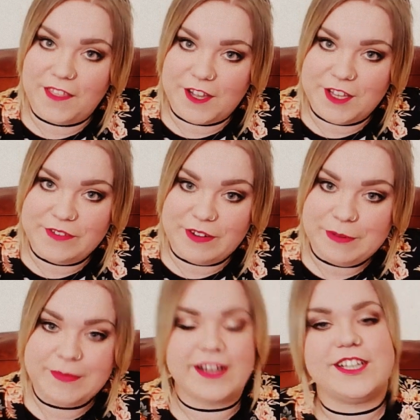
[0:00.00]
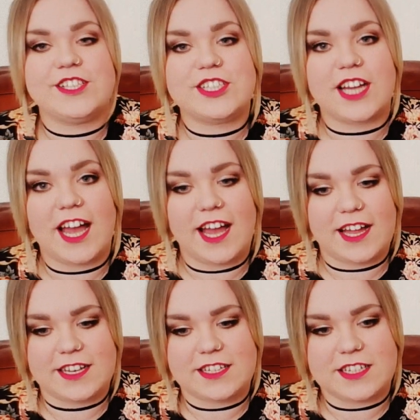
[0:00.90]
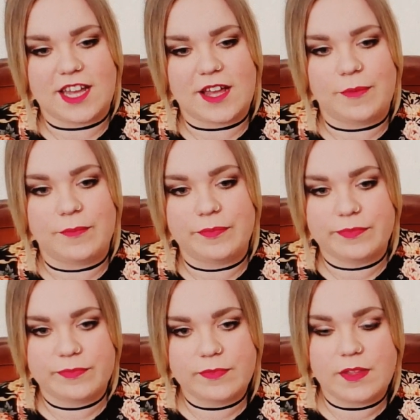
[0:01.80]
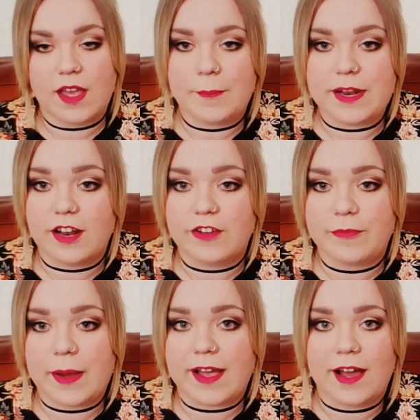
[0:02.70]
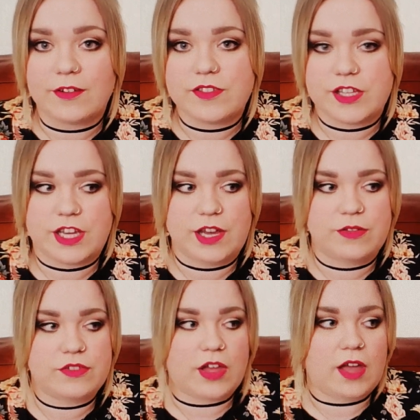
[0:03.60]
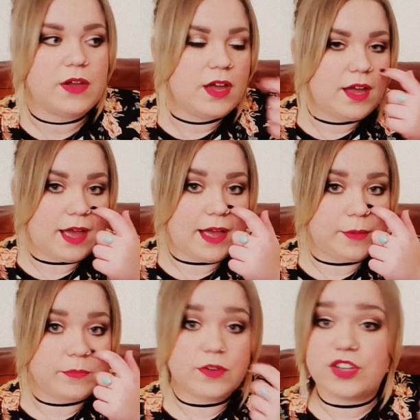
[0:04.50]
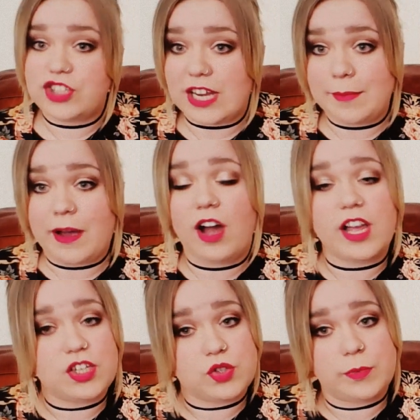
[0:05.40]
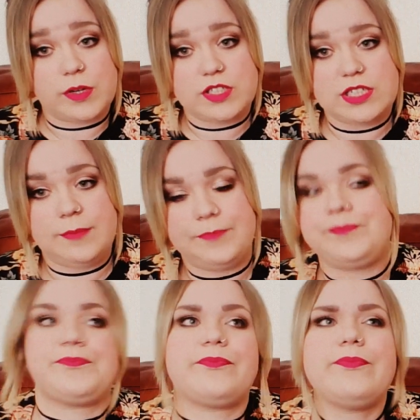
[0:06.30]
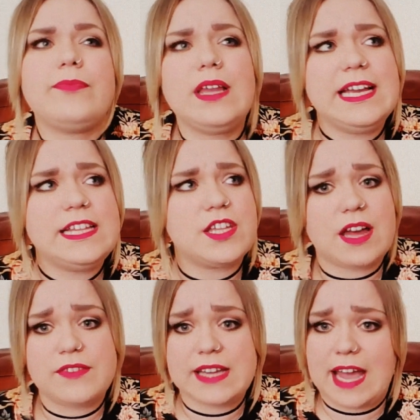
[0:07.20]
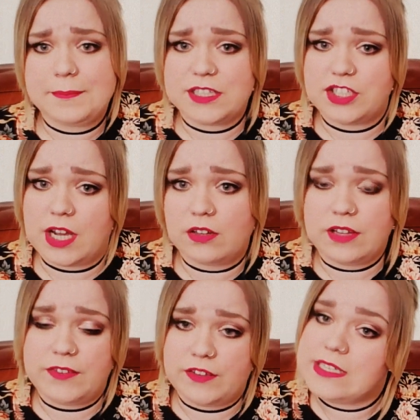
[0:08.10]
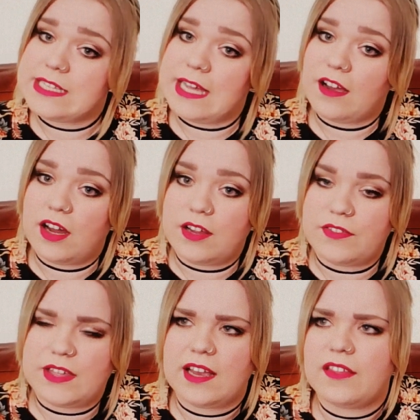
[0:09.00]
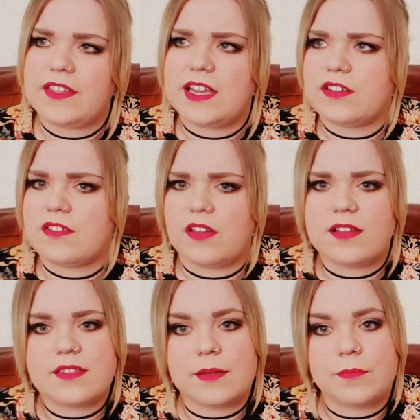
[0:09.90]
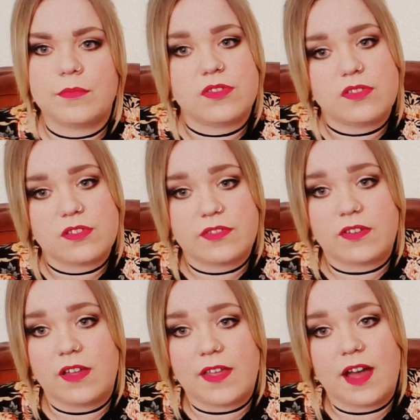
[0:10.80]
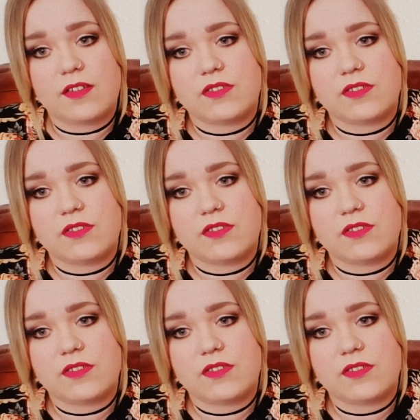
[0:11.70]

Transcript: Thank you very much, and bit of love back out to you. So check him out. I enjoy watching him. He does have a gaming channel if you're into that kind of thing. I think he does like Sims and stuff like that.